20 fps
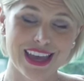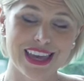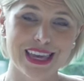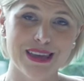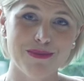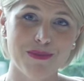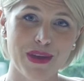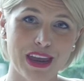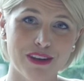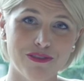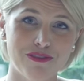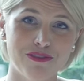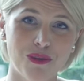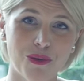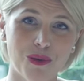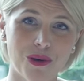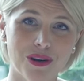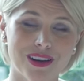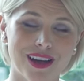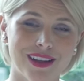he made
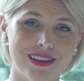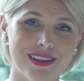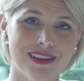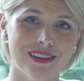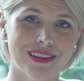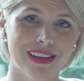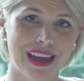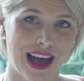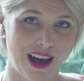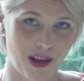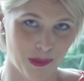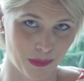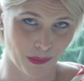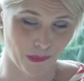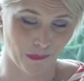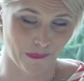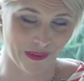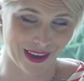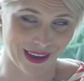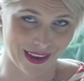Ford a little
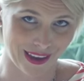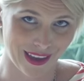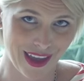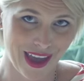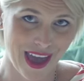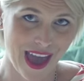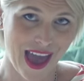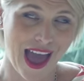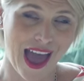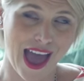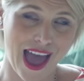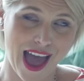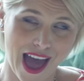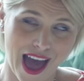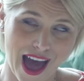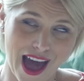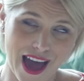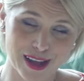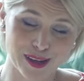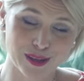cowboy.
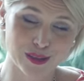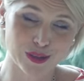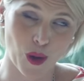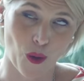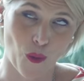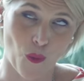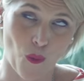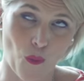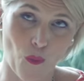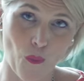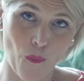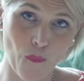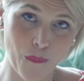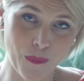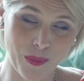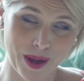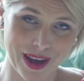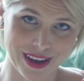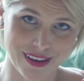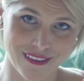And oh
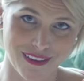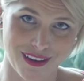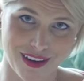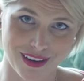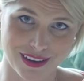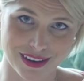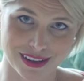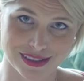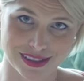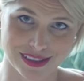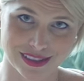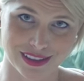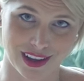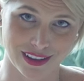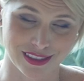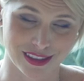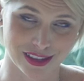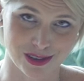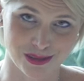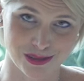my God, is it
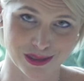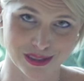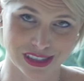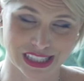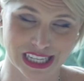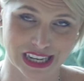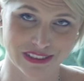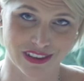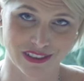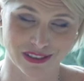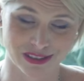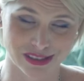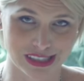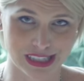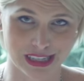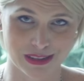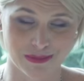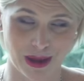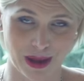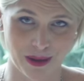not the cutest thing I've ever
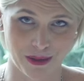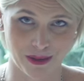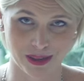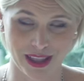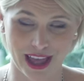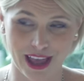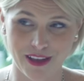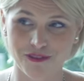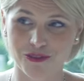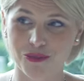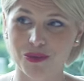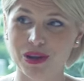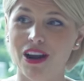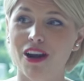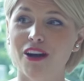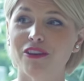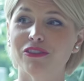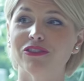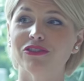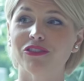seen in my whole life? We
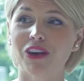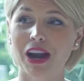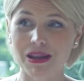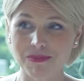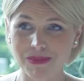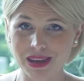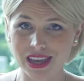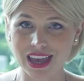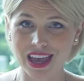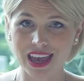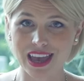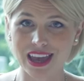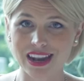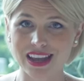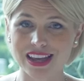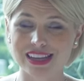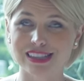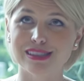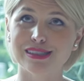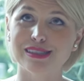are framing
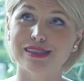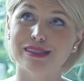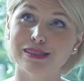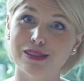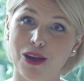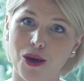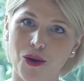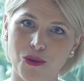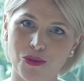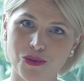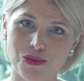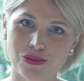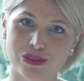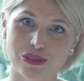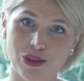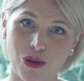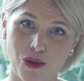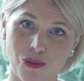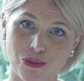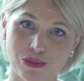it. It's so,
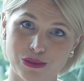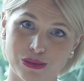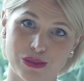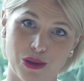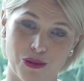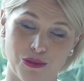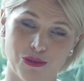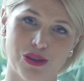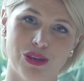so, so